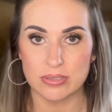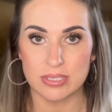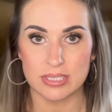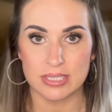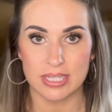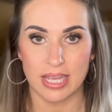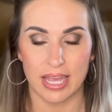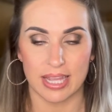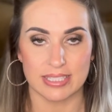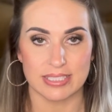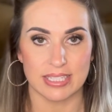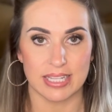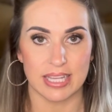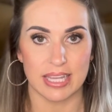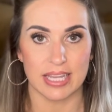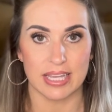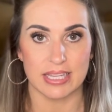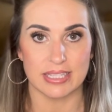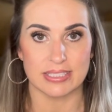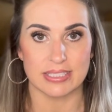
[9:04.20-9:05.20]
detect
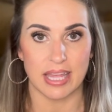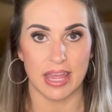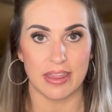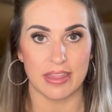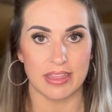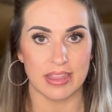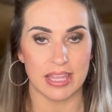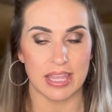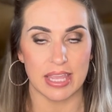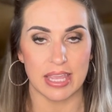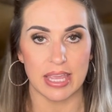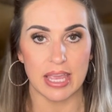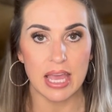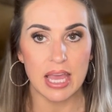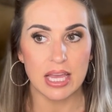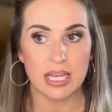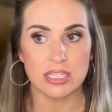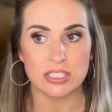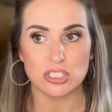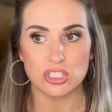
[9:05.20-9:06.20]
is the
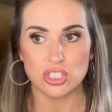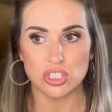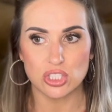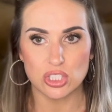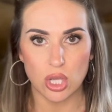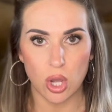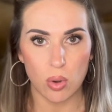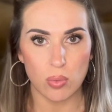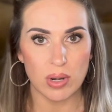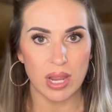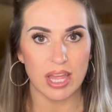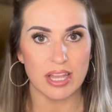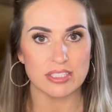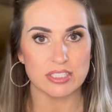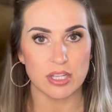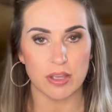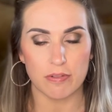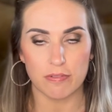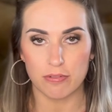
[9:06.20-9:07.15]
donut